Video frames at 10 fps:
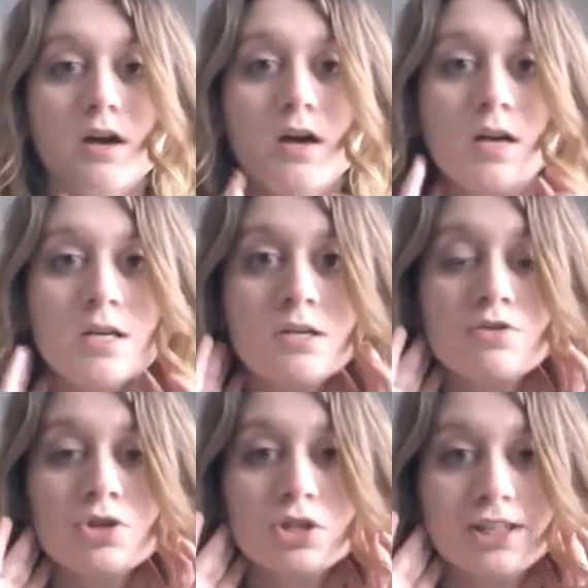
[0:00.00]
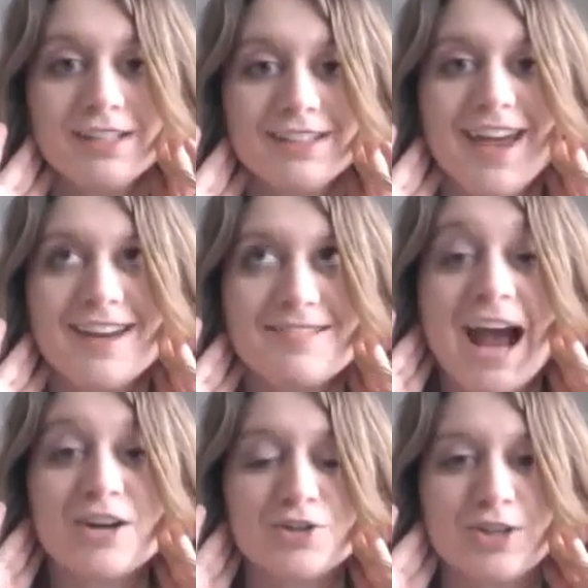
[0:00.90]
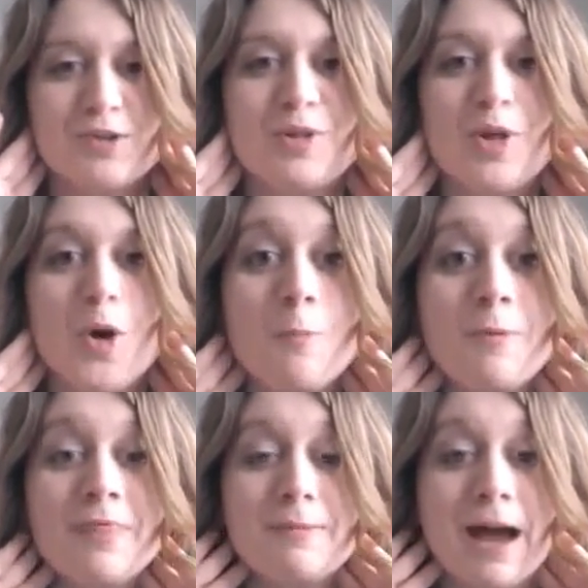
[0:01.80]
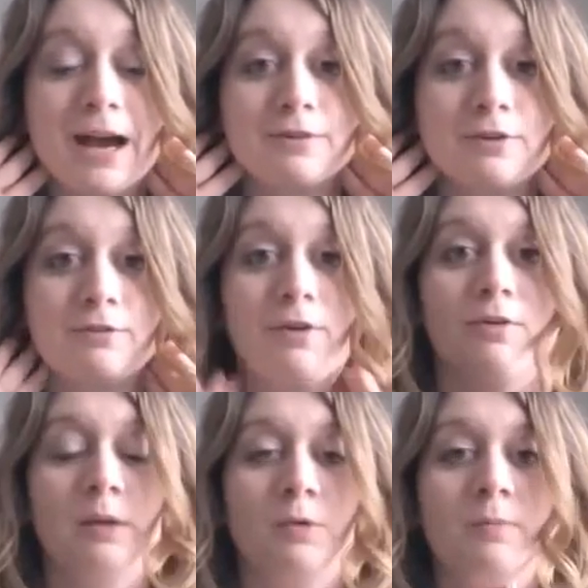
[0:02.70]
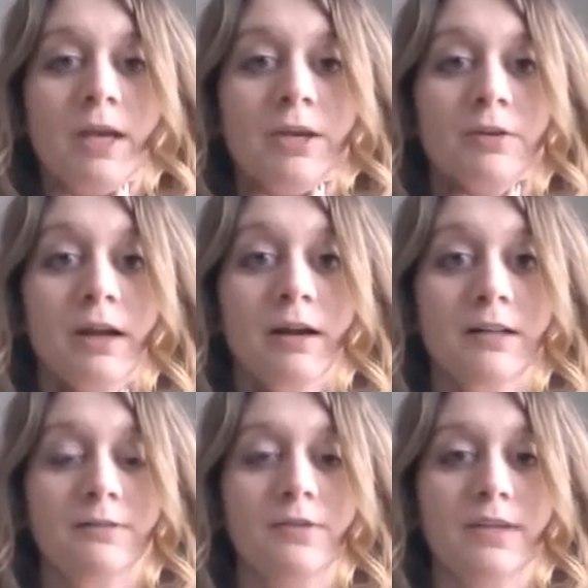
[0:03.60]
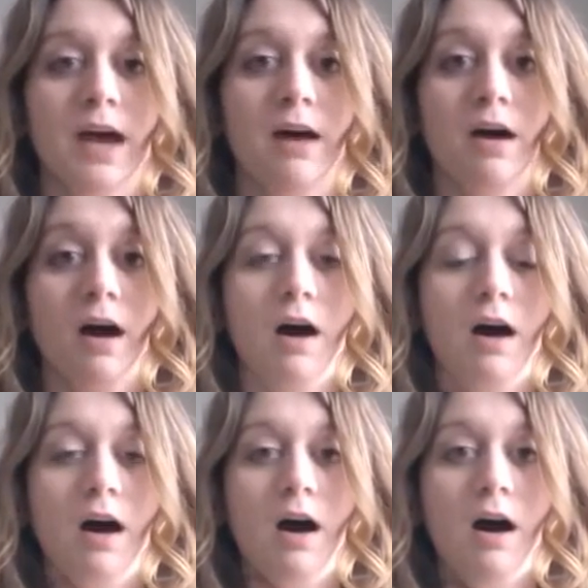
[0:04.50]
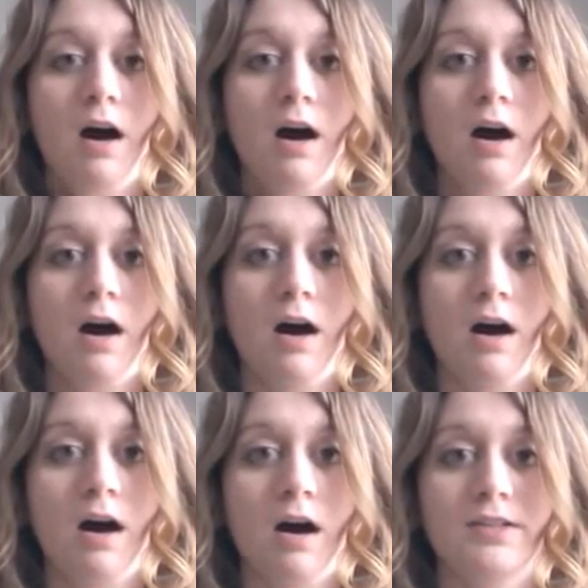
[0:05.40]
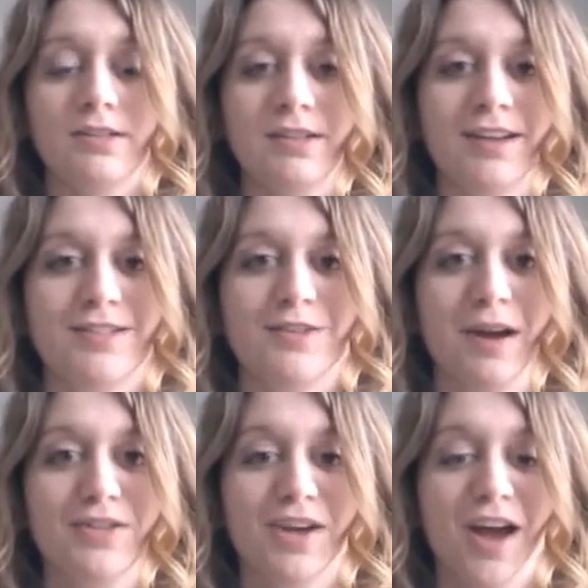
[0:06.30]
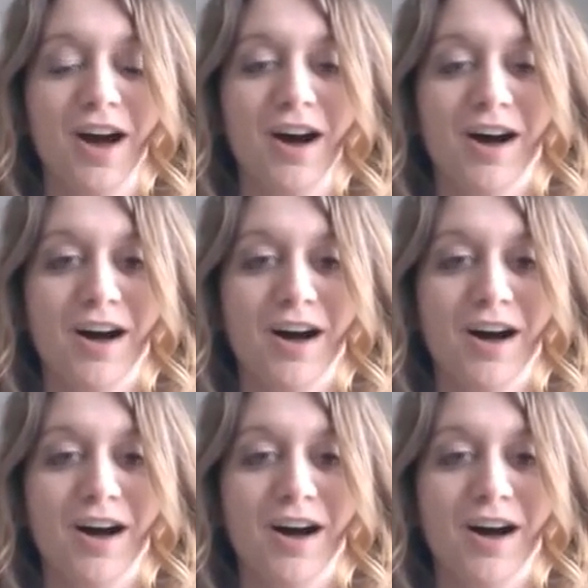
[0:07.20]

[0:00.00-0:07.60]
it usually and naturally will open the back of your throat and will make your larynx float down. Ah, just a nice UH. Ah,